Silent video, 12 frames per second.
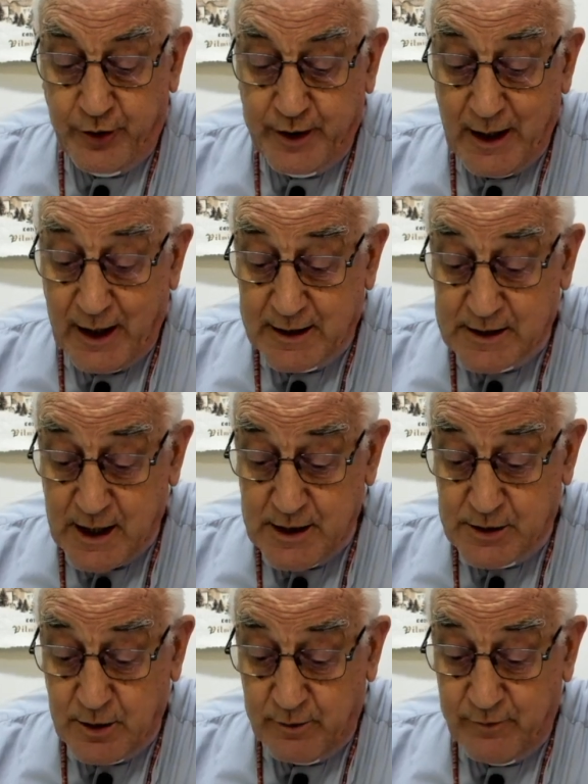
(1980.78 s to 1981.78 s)

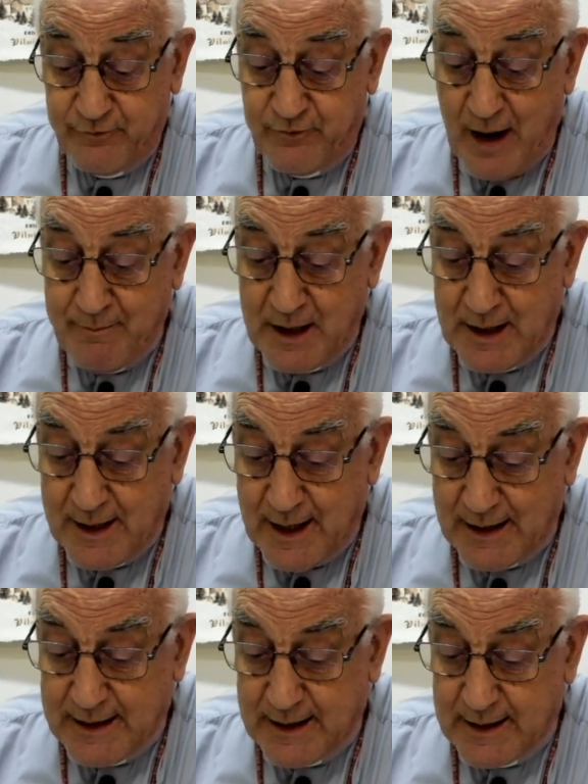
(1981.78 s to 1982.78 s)
relaxation, family
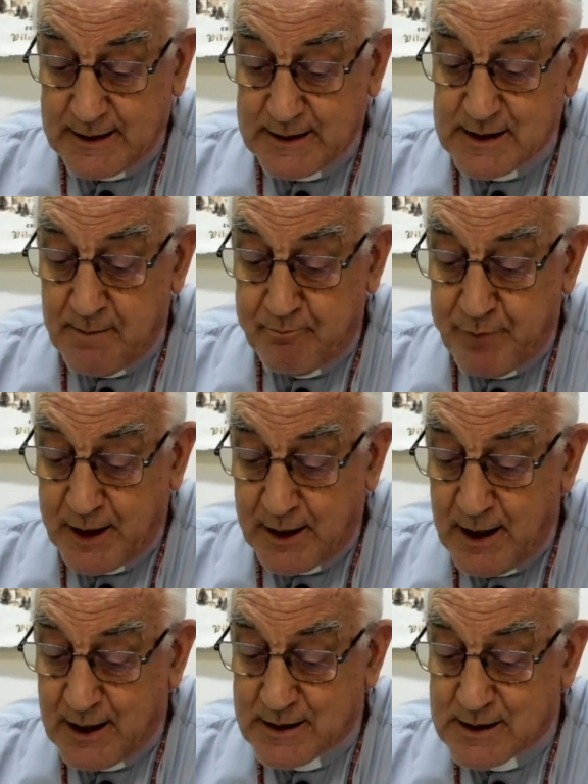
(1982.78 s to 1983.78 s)
gatherings and
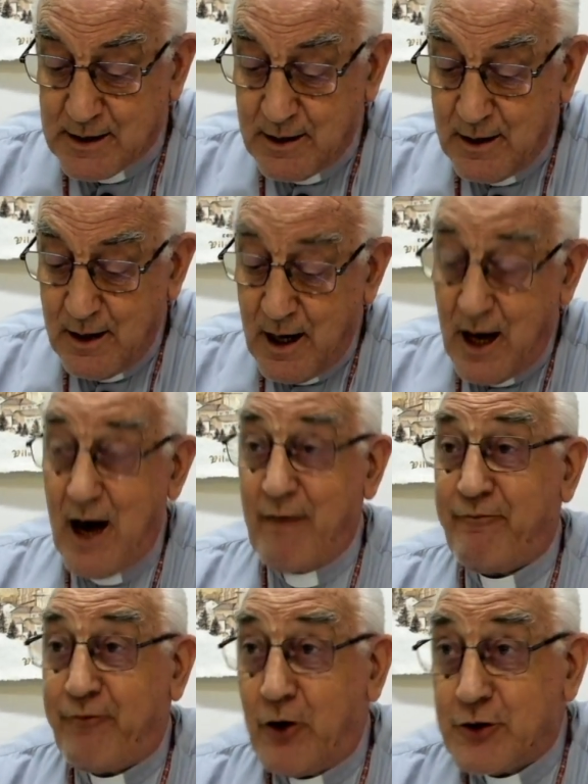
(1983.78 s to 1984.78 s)
picnics.
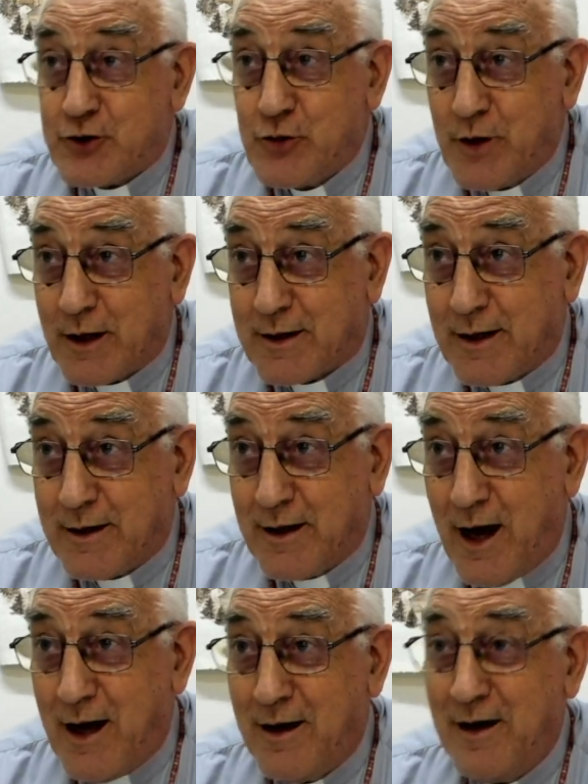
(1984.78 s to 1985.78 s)
Unfortunately,
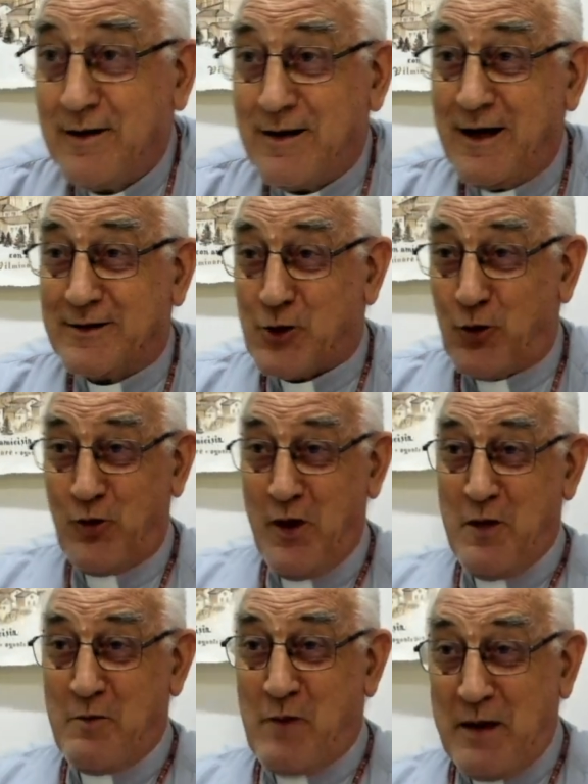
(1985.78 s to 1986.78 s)
so
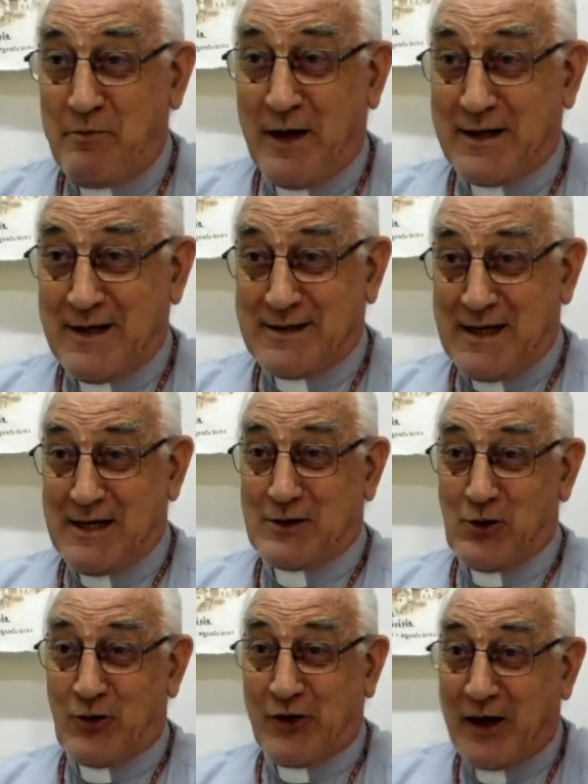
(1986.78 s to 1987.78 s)
my
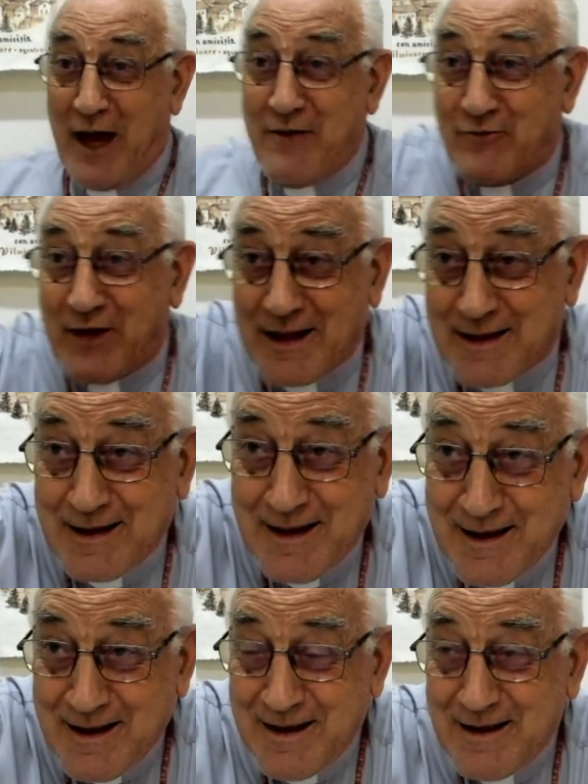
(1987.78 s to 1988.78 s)
predecessor gave that,
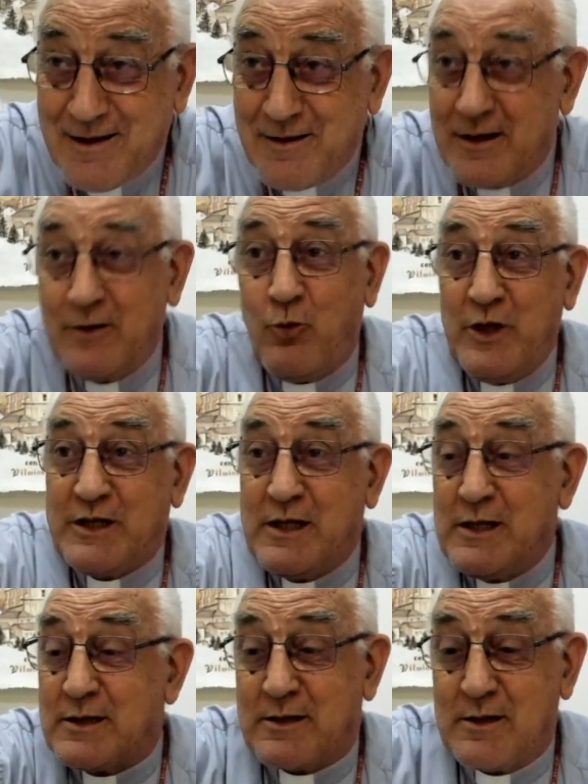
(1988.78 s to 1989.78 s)
which
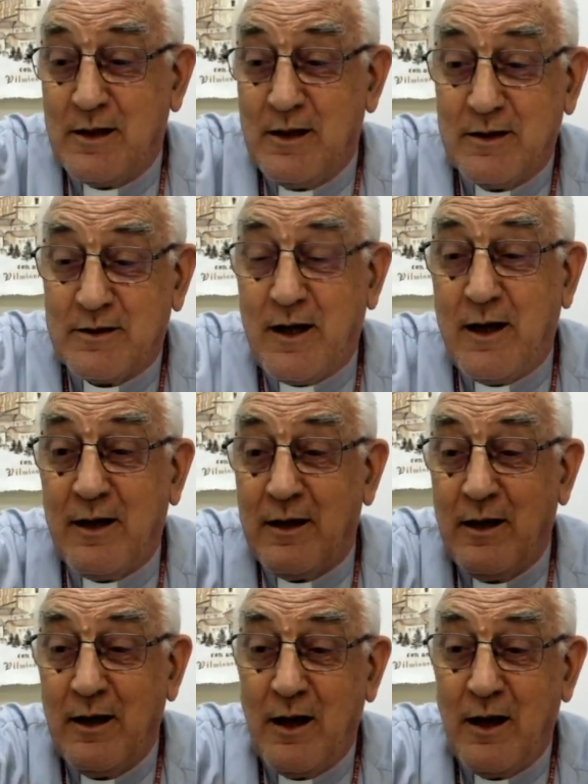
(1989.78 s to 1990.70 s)
is the